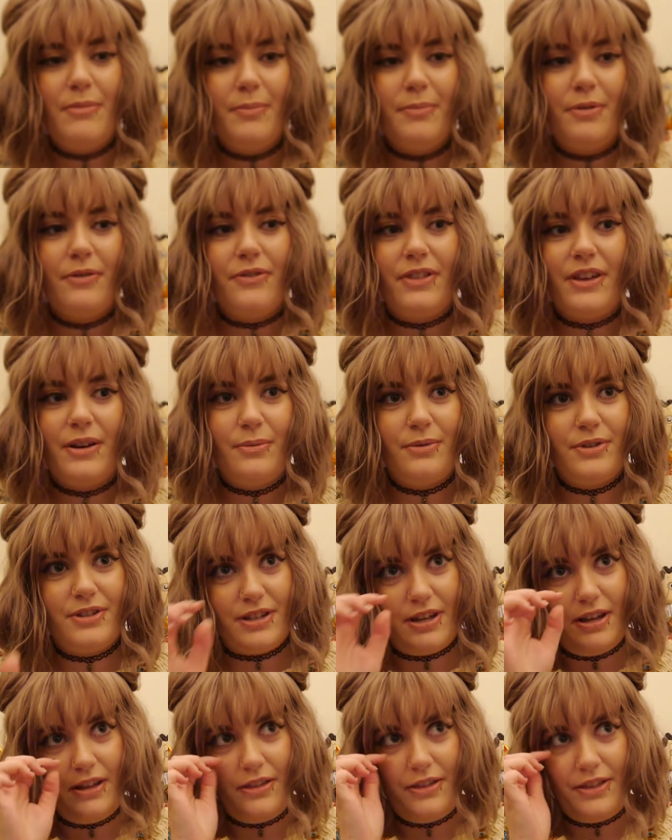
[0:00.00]
remember if there
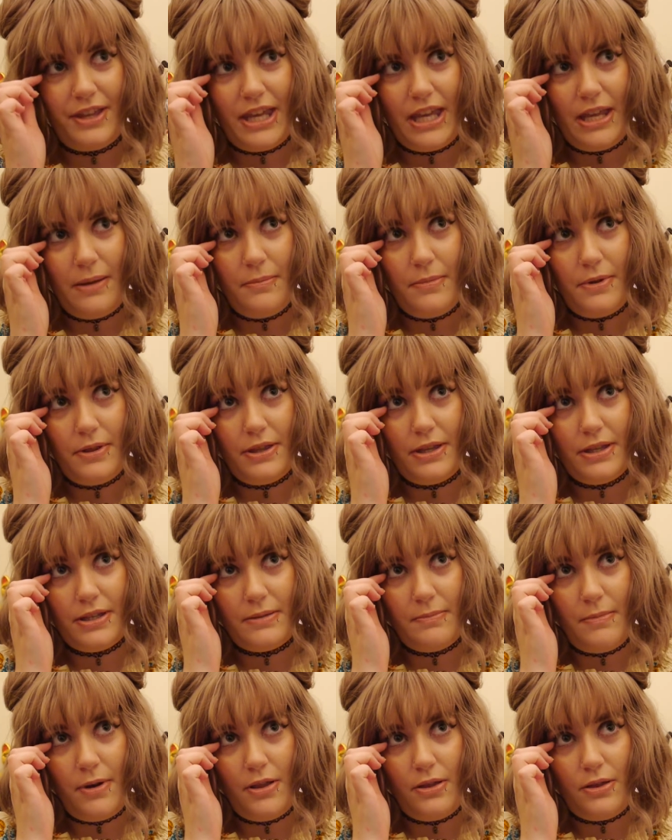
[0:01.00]
was a theme
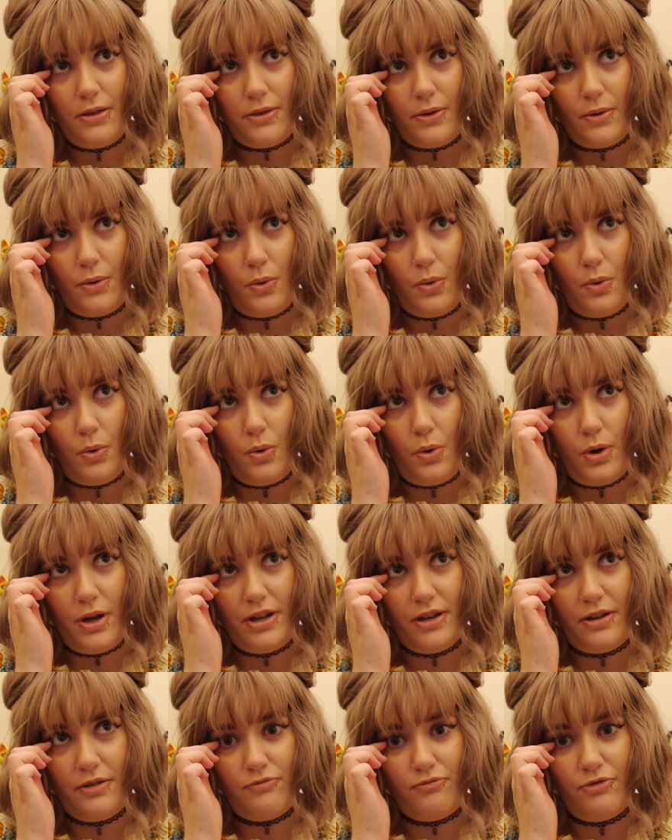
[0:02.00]
this month or
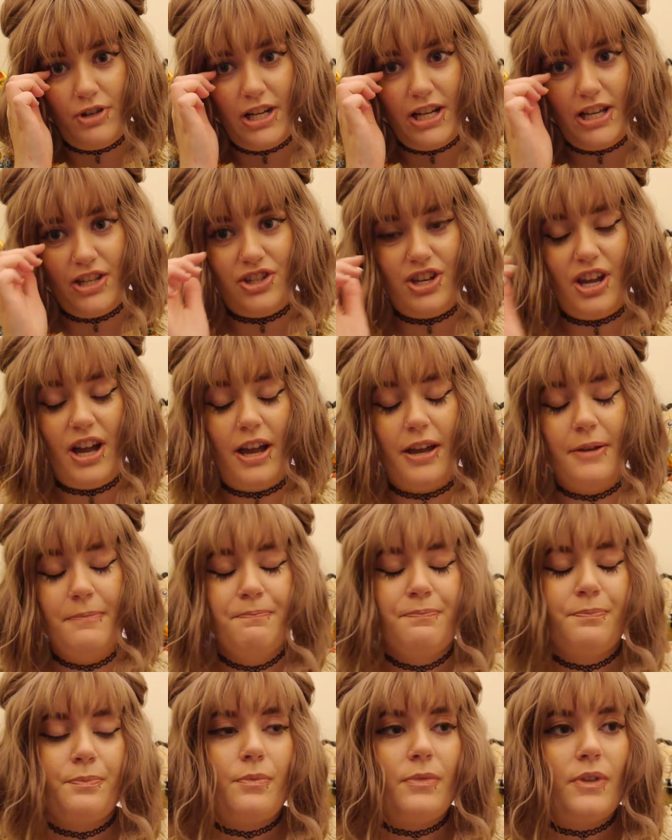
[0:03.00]
really
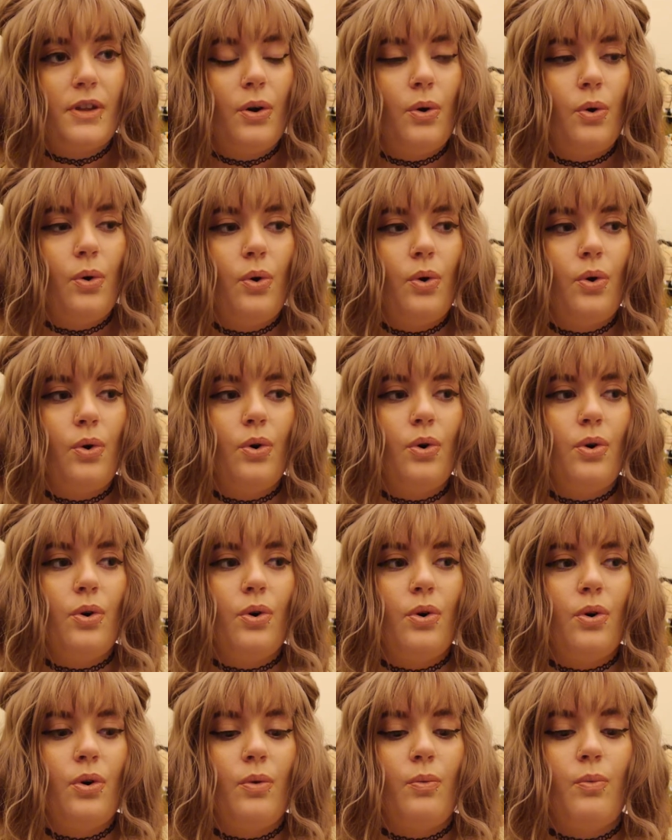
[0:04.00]

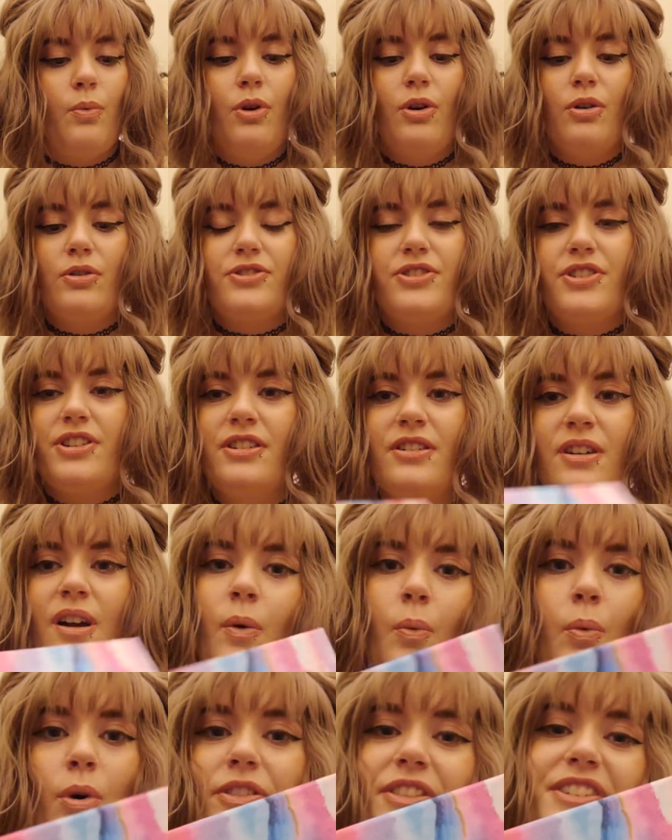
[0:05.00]
or what
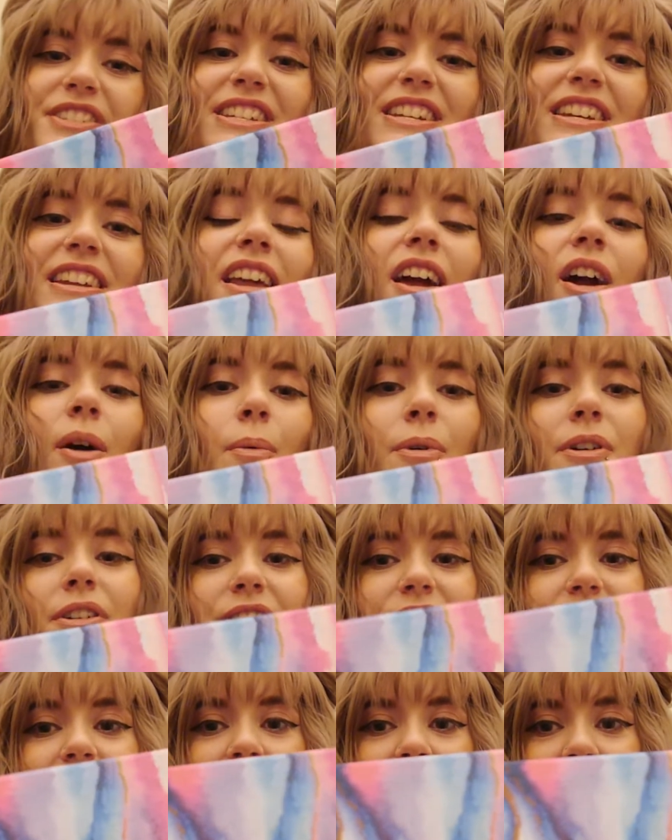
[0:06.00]
the dealio was